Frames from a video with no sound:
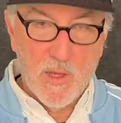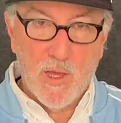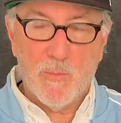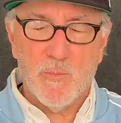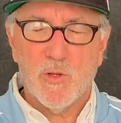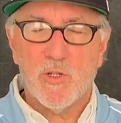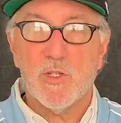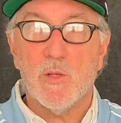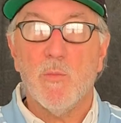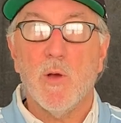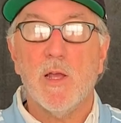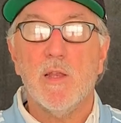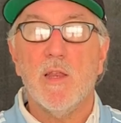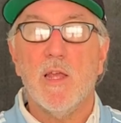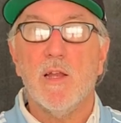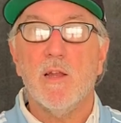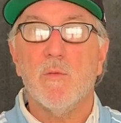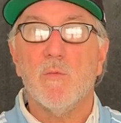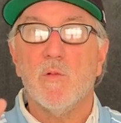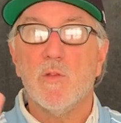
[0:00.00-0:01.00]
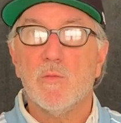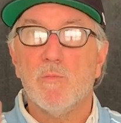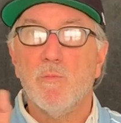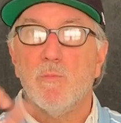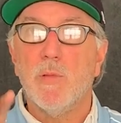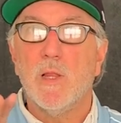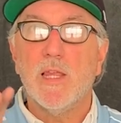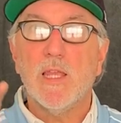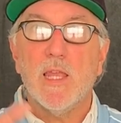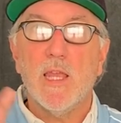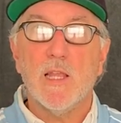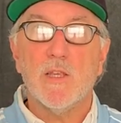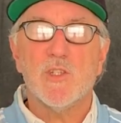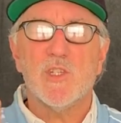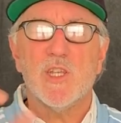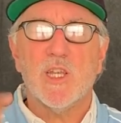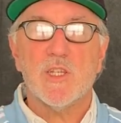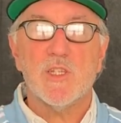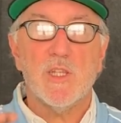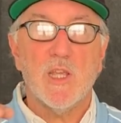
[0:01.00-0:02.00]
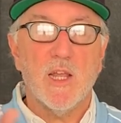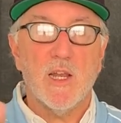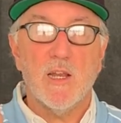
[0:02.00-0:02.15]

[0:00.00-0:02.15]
I pushed the button and it was blinking 60,